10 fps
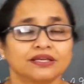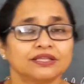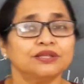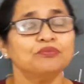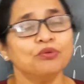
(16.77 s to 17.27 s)

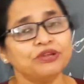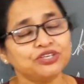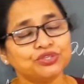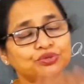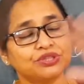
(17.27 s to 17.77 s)
The
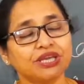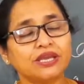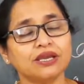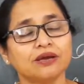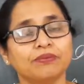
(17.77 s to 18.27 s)
moment you
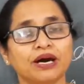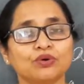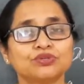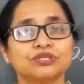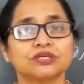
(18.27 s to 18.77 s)
think
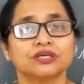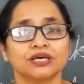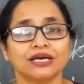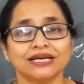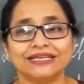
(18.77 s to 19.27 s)
about
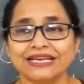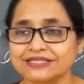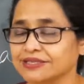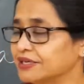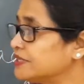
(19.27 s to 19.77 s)
a
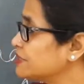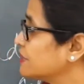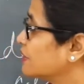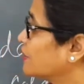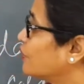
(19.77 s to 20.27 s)
desert,
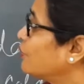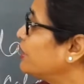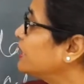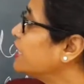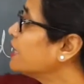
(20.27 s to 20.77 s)
we
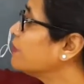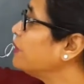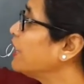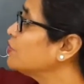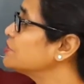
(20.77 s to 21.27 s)
think
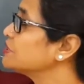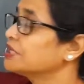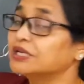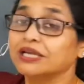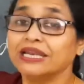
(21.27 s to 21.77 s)
about
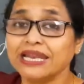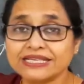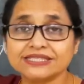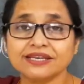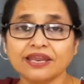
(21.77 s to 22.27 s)

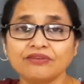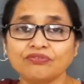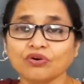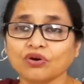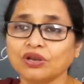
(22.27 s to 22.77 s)
less
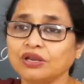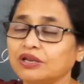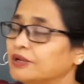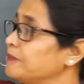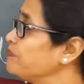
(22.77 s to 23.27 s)
rainfall,
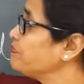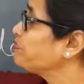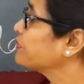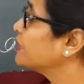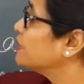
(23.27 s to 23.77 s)

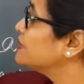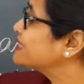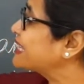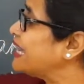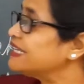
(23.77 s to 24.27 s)

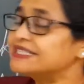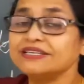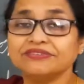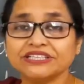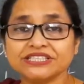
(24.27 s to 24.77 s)

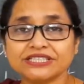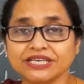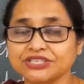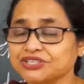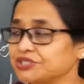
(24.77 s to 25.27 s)
scanty
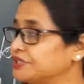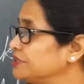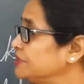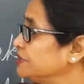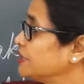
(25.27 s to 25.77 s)

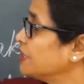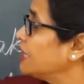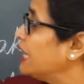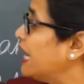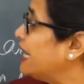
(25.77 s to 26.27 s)
vegetation
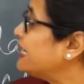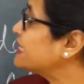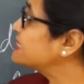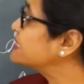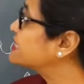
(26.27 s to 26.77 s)
and
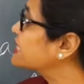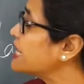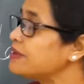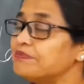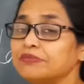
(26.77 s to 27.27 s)

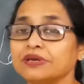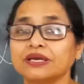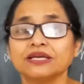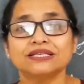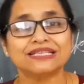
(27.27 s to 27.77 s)
extreme
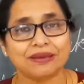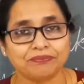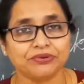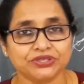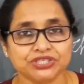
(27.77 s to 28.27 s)

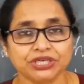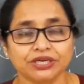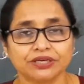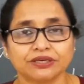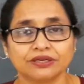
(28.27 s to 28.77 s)
temperature.
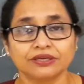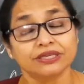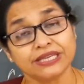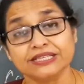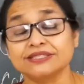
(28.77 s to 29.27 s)

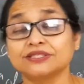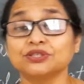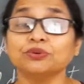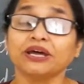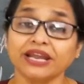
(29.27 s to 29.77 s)
Yes,
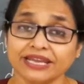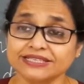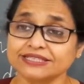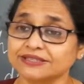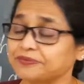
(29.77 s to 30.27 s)
you are right.